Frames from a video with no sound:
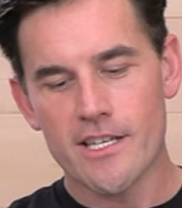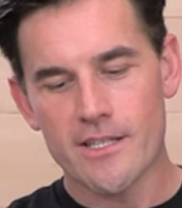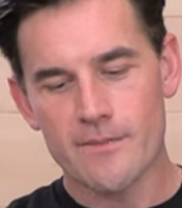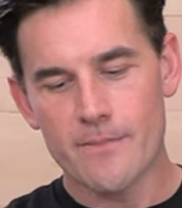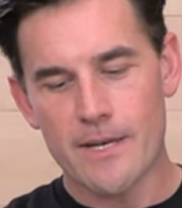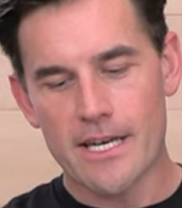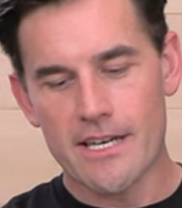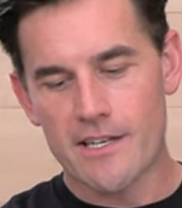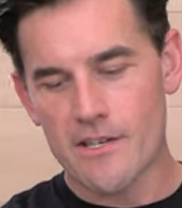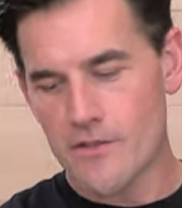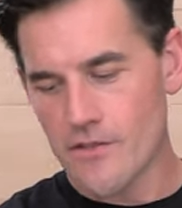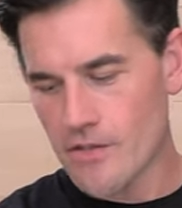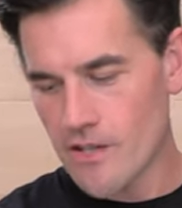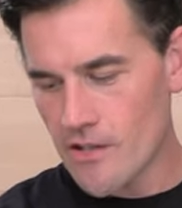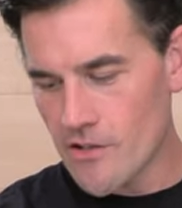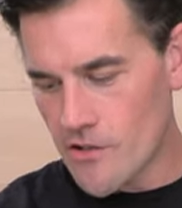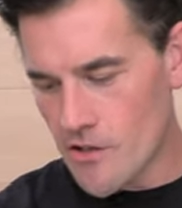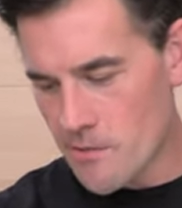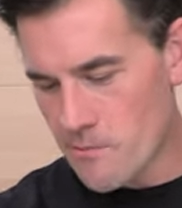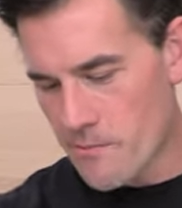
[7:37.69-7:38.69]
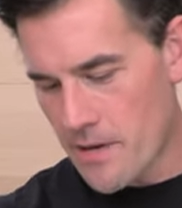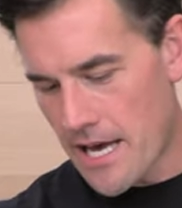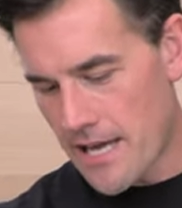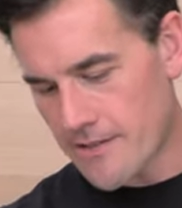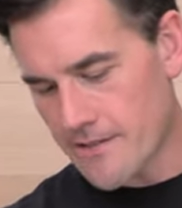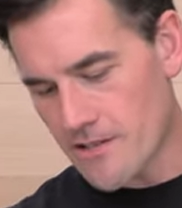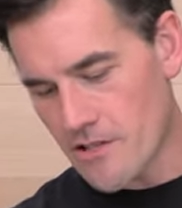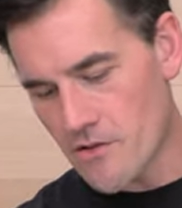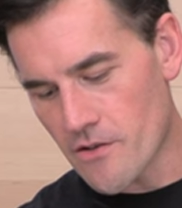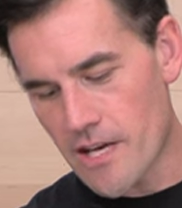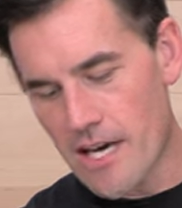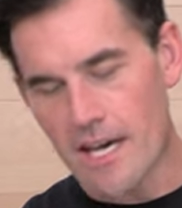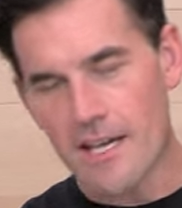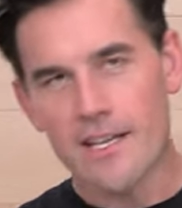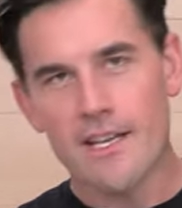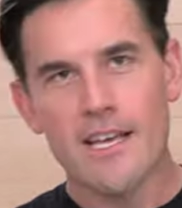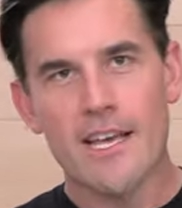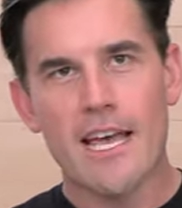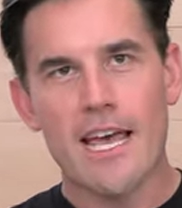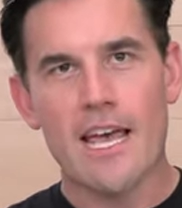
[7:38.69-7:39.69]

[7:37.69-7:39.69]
you just buy a new set of cheek pads and you got